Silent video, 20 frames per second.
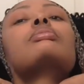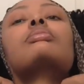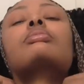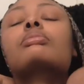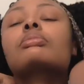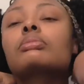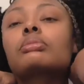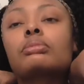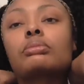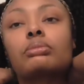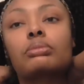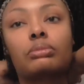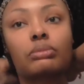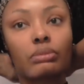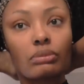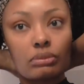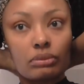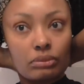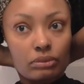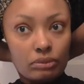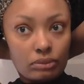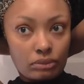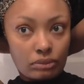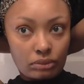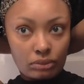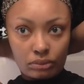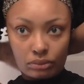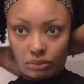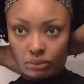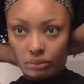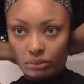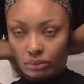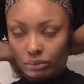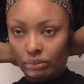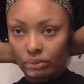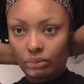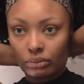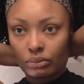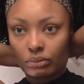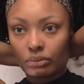
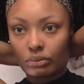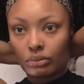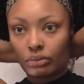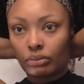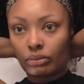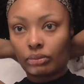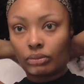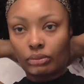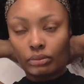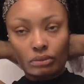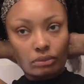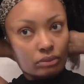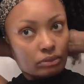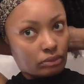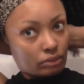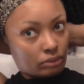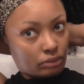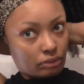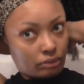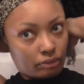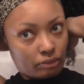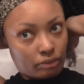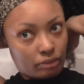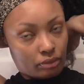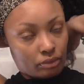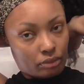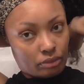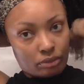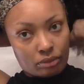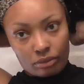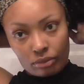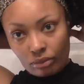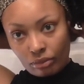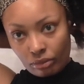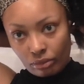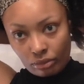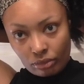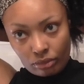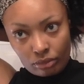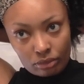
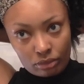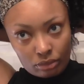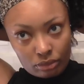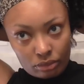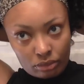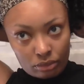(silence)